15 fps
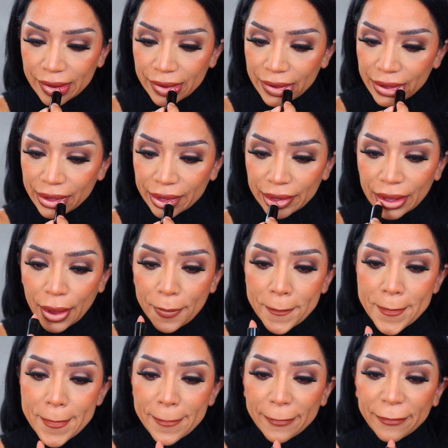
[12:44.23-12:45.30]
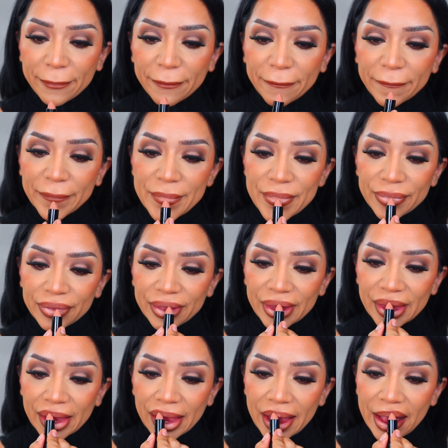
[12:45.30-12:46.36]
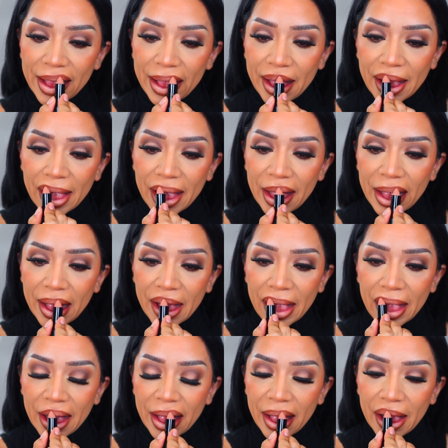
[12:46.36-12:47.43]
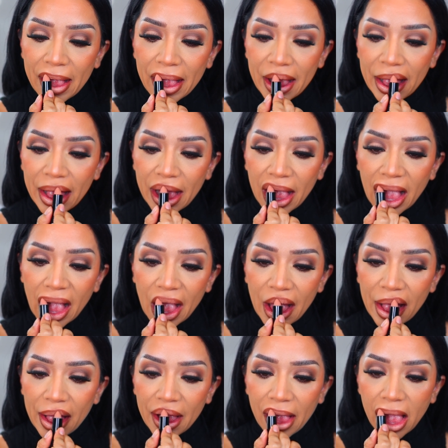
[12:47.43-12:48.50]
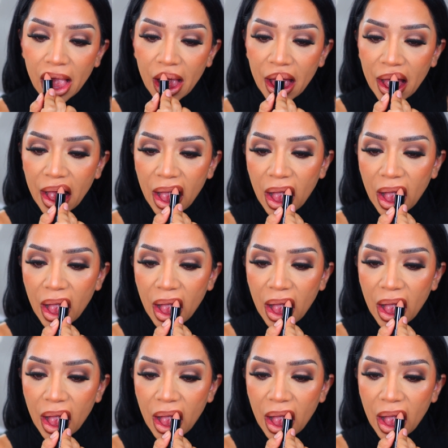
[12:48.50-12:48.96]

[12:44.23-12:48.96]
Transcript: I didn't show it on camera, but I lined the lips and I applied Angel Baby by